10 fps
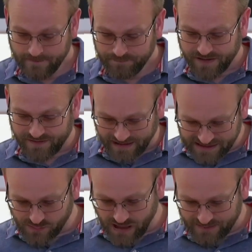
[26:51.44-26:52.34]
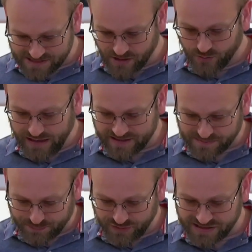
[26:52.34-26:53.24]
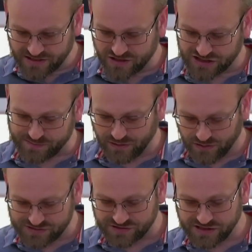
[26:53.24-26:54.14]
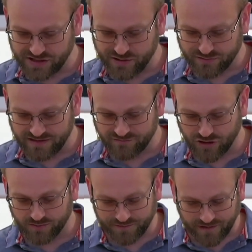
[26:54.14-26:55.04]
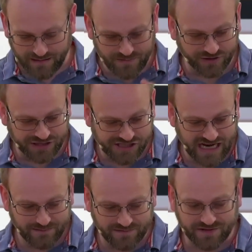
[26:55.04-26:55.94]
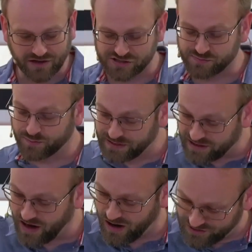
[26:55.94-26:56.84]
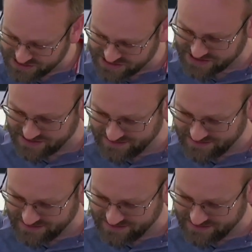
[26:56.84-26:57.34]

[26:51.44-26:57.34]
that is why I'm so eager to preach the gospel also to you who are in Rome, for I'm not ashamed of the gospel because